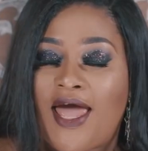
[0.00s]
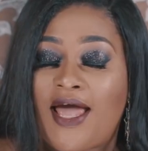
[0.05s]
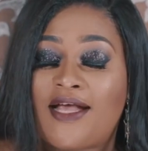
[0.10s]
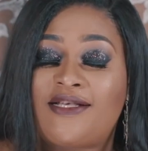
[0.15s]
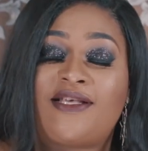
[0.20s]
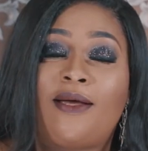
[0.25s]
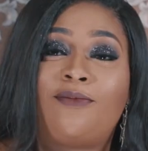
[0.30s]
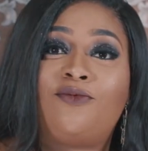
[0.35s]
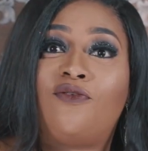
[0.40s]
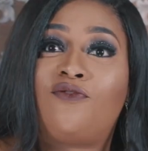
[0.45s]

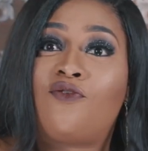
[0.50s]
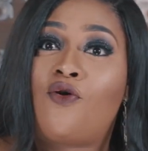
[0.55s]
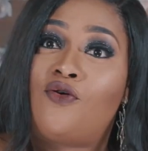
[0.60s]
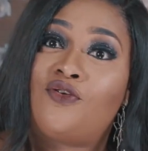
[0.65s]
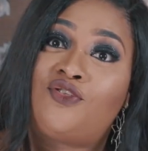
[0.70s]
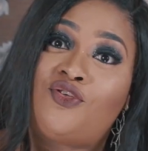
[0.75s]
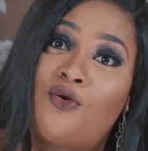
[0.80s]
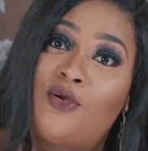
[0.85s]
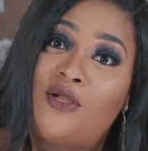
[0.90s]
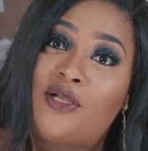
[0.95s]
Except, of
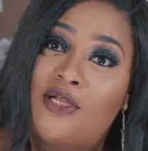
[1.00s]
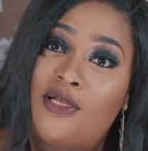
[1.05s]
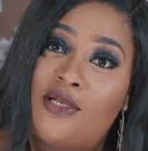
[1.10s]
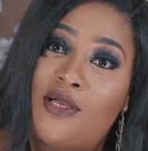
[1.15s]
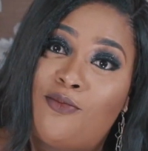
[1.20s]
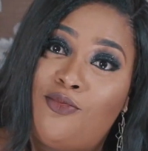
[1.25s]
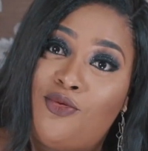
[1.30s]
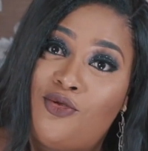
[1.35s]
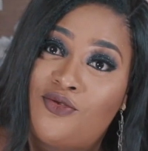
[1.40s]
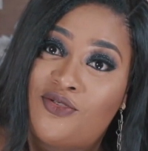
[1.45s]
course, you're in
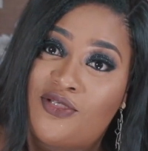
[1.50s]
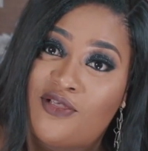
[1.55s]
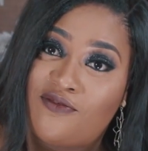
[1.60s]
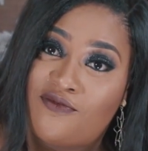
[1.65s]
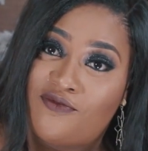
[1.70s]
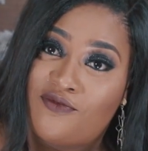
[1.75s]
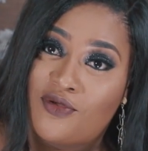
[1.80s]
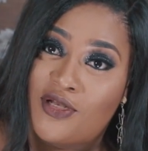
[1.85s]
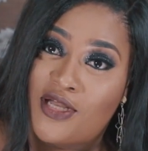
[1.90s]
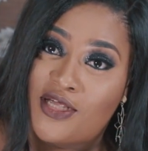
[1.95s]
an
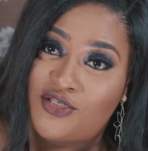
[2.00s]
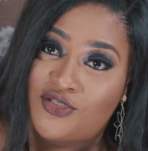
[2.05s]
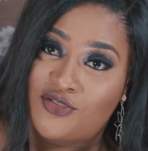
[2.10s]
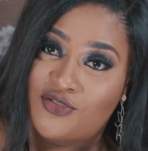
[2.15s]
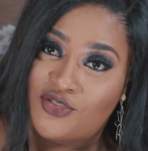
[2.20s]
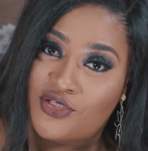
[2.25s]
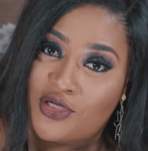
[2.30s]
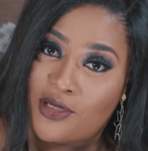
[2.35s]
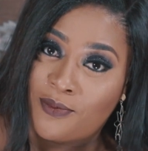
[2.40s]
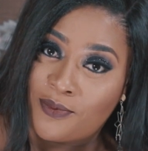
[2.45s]
abusive
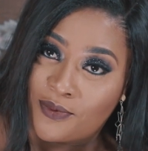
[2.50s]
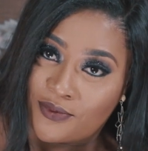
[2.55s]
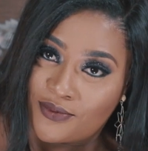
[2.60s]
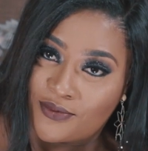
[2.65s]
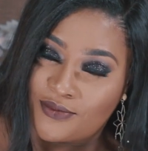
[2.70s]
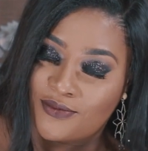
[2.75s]
relationship.